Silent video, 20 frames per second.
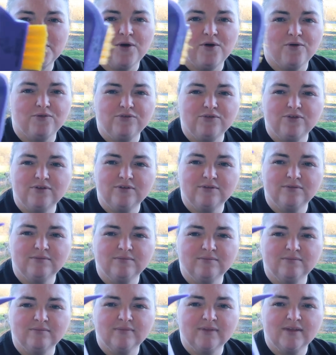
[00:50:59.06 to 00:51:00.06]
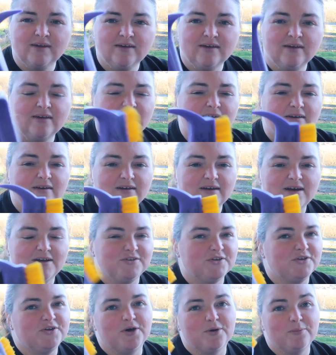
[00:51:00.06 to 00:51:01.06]
me of.
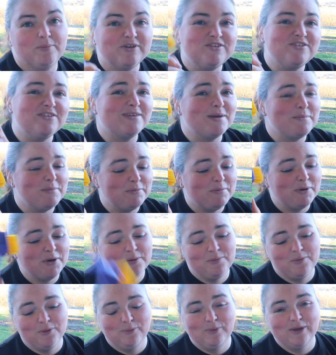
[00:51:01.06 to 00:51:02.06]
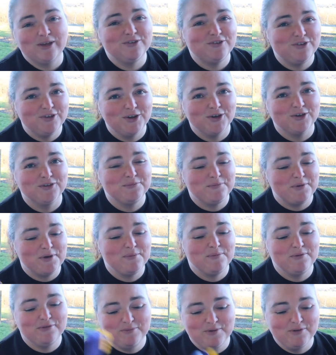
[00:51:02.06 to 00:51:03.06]
I don't know, but she sent me purple because she knows
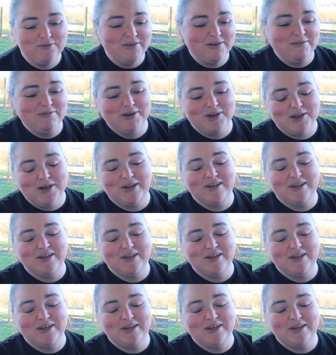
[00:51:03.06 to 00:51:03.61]
purple's my favourite